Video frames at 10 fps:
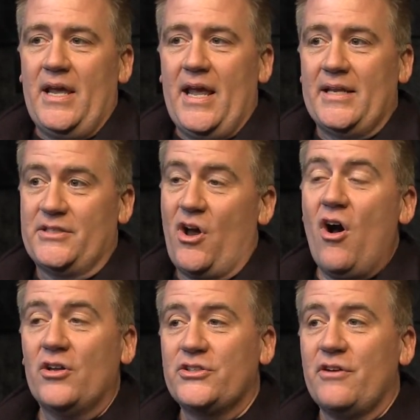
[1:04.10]
It's
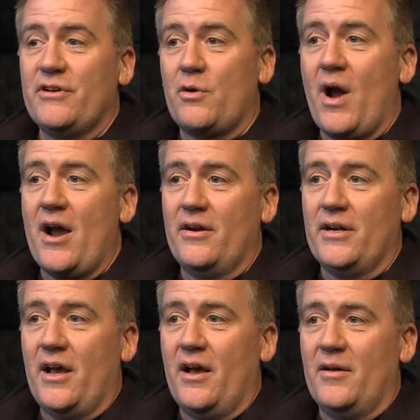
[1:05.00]
also required,
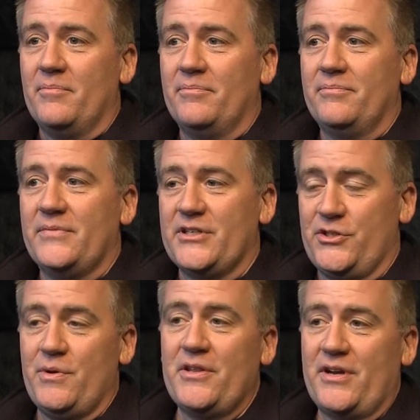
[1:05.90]
there's
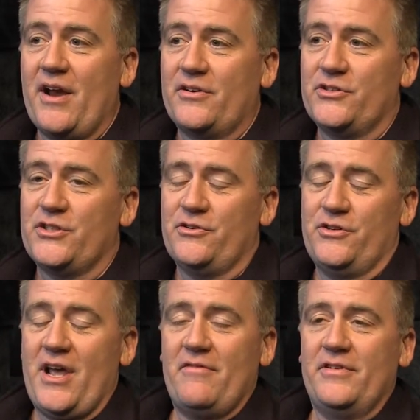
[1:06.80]
two other characters that are
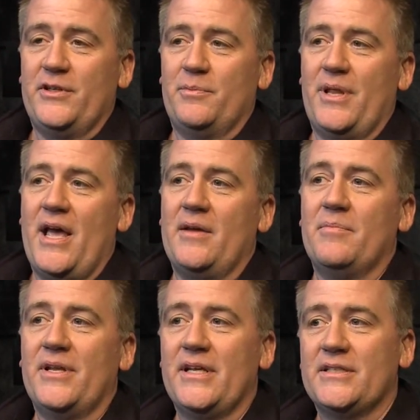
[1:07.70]
deaf in the play,
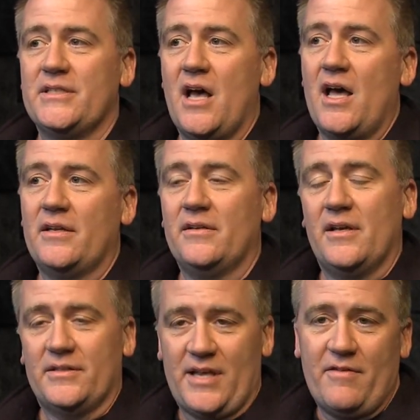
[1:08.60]
but it's not
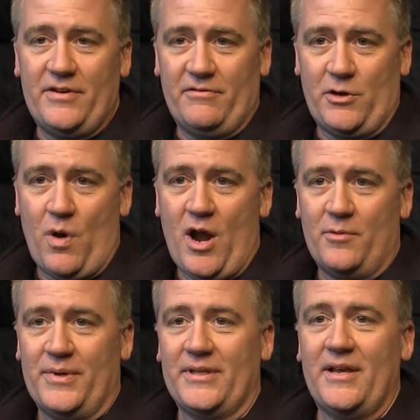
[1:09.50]
as heavy a
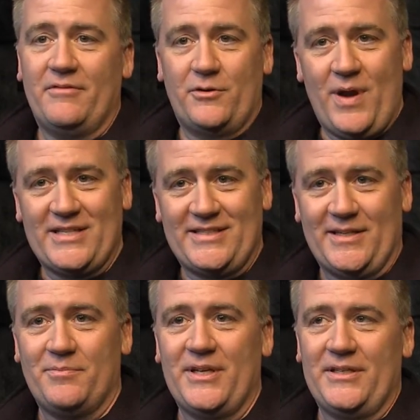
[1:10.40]
requirement. They request
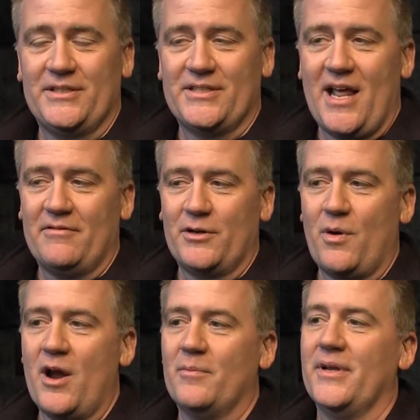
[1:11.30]
it, but it's not a
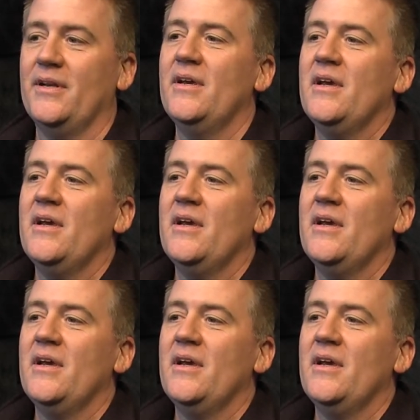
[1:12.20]
requirement.